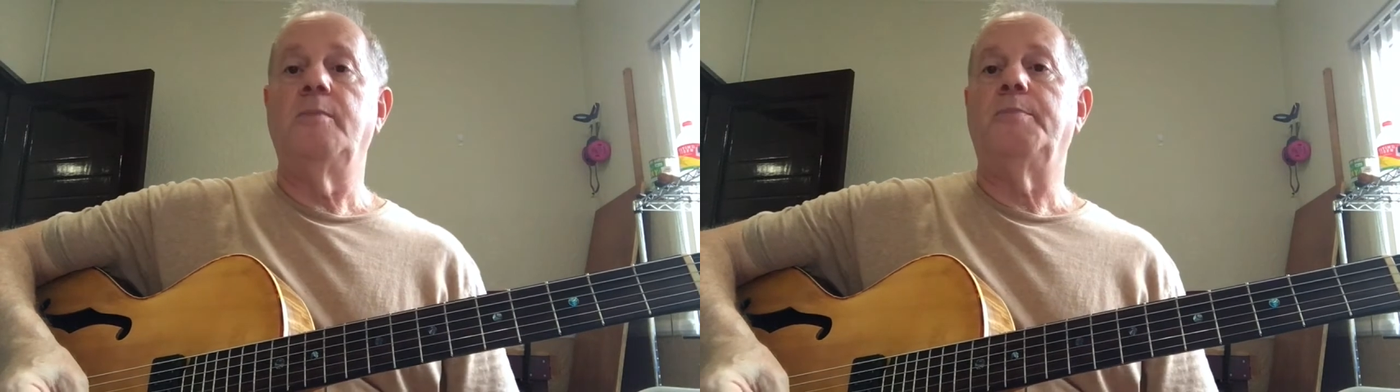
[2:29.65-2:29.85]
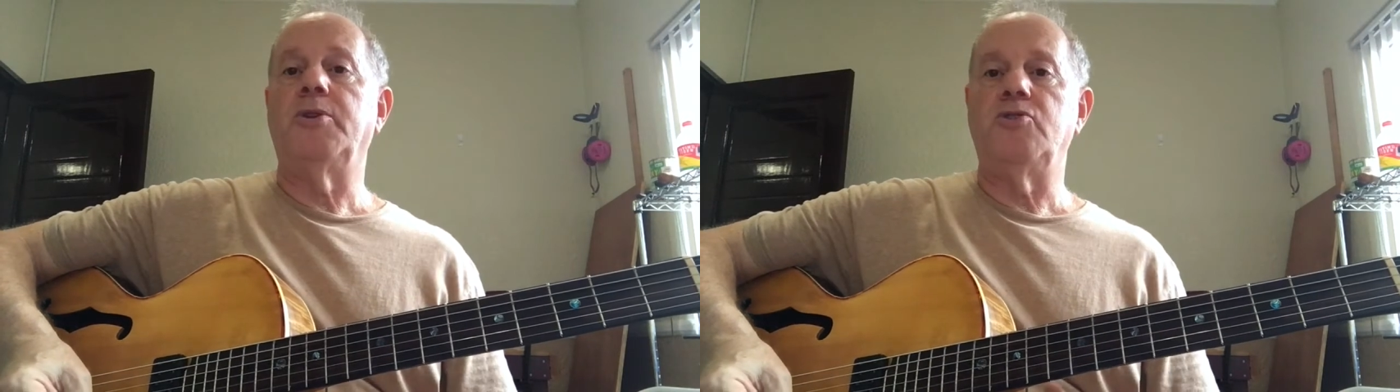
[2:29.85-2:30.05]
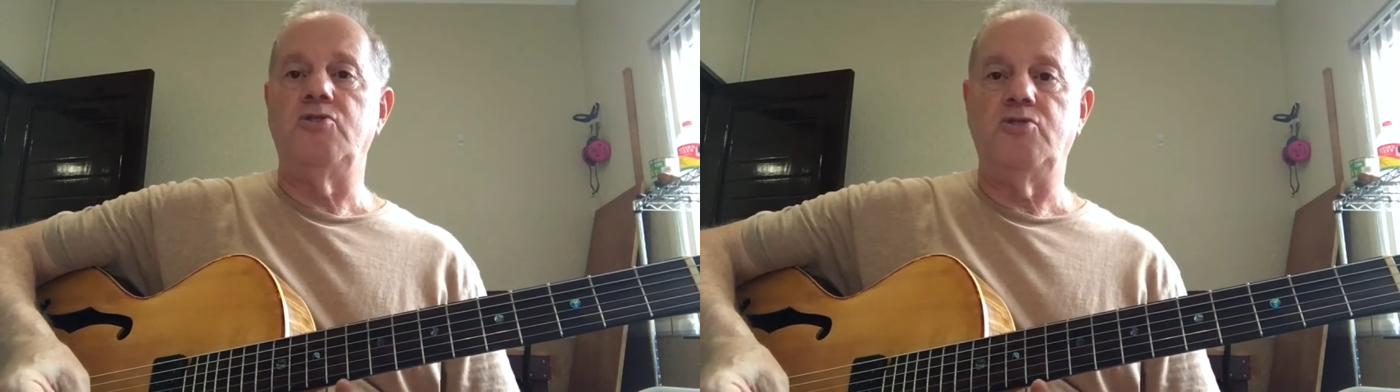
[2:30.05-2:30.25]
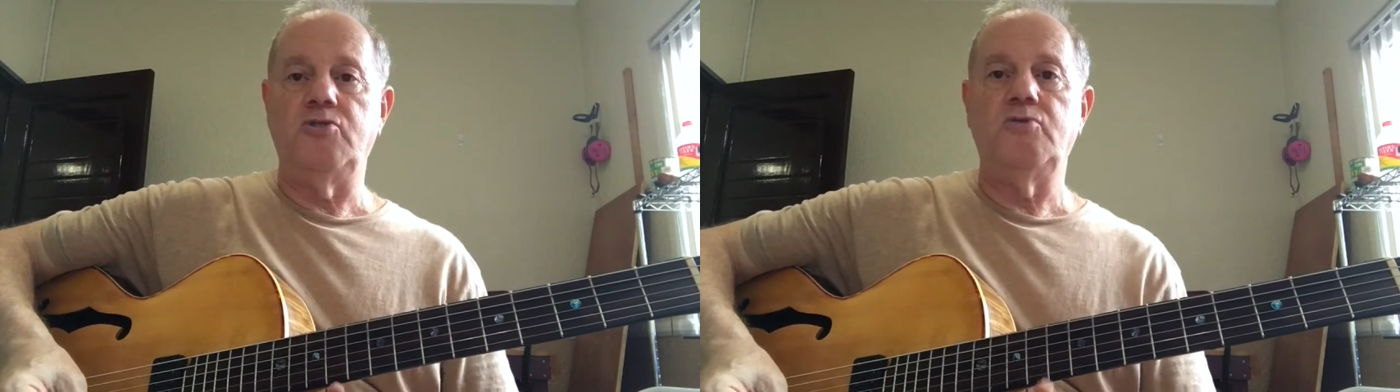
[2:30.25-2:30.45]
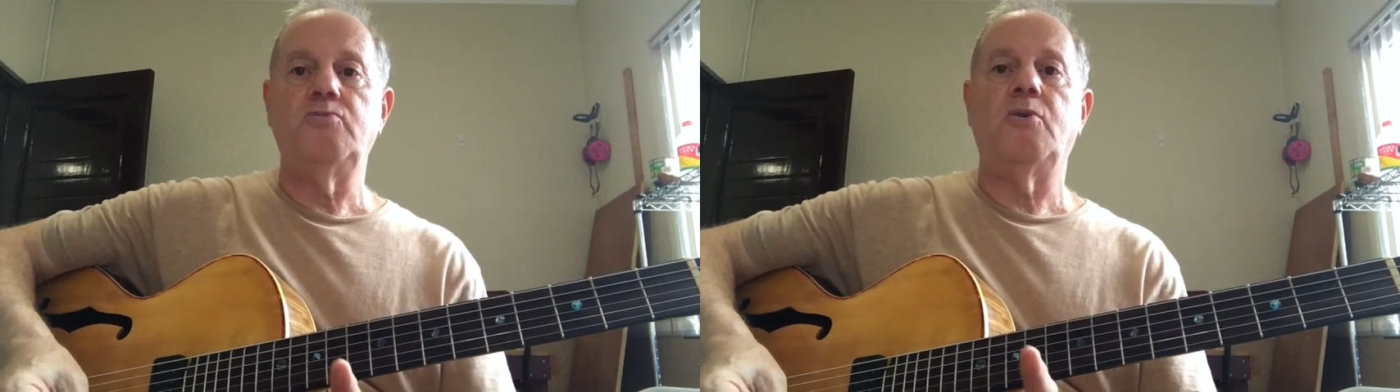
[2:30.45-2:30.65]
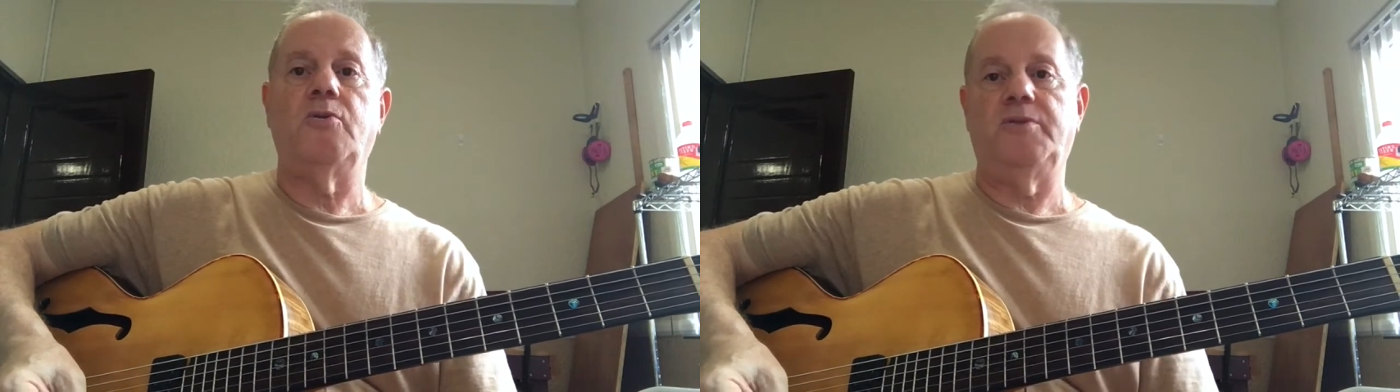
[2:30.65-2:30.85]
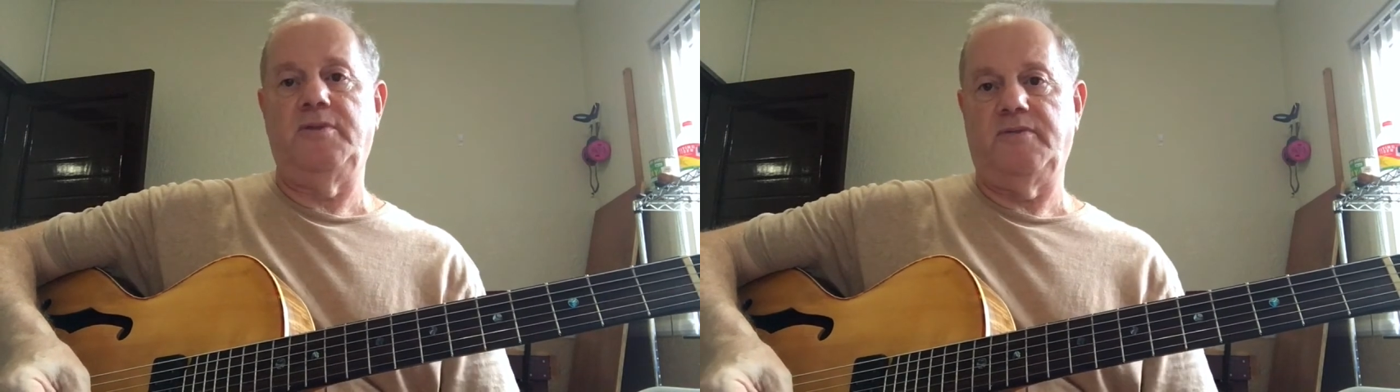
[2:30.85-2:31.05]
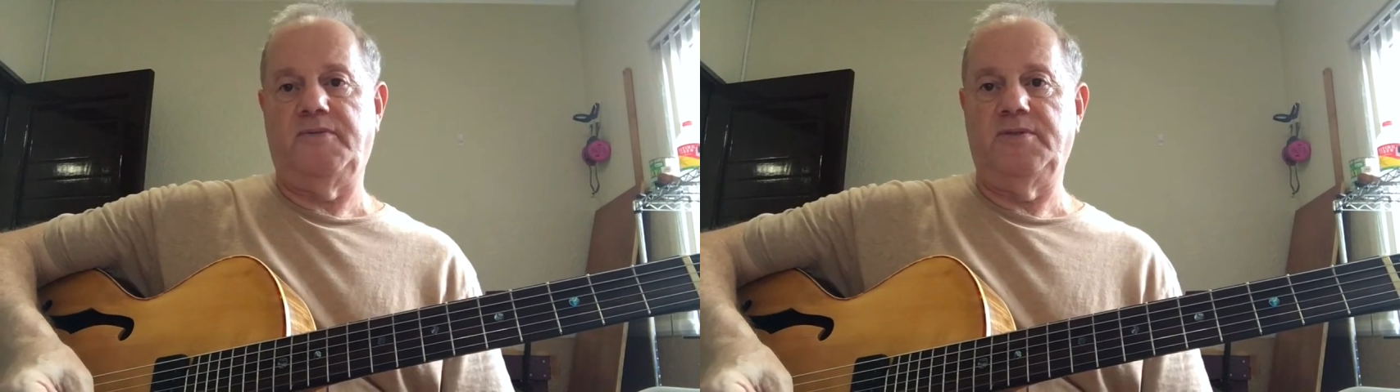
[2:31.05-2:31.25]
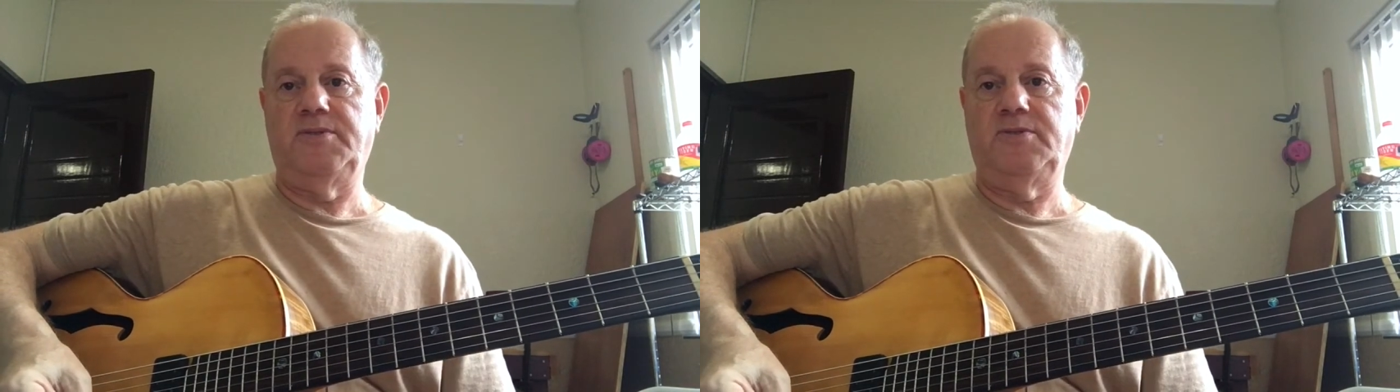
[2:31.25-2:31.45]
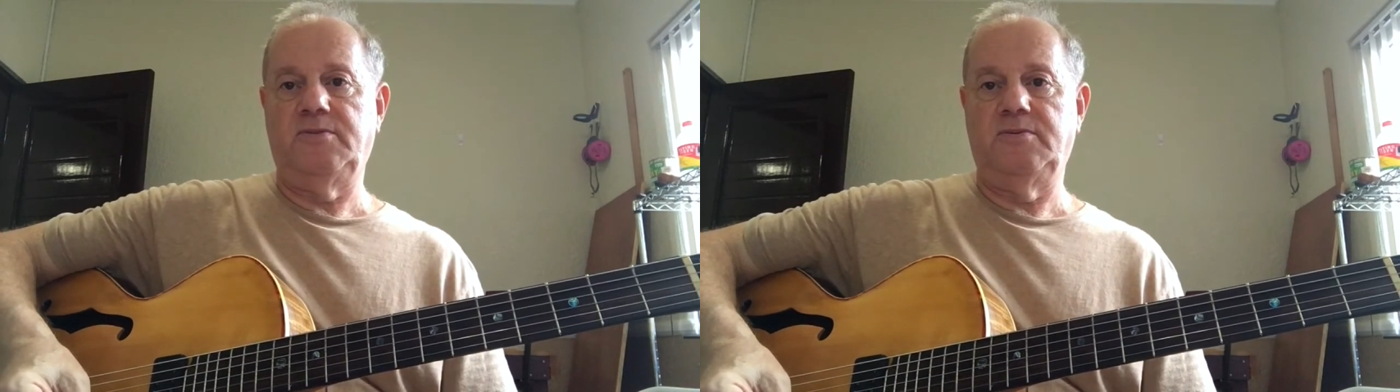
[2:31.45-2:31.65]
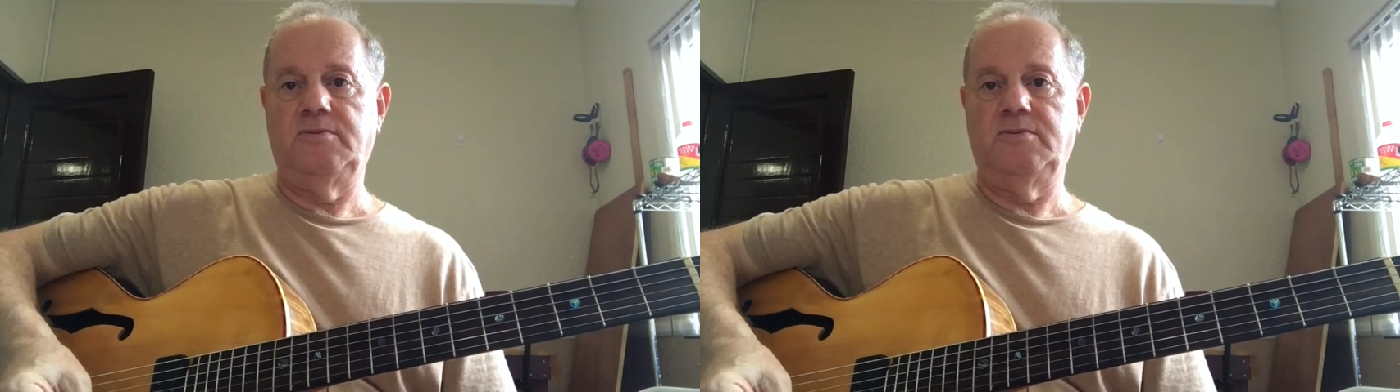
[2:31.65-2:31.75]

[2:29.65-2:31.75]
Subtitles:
But you know the difference.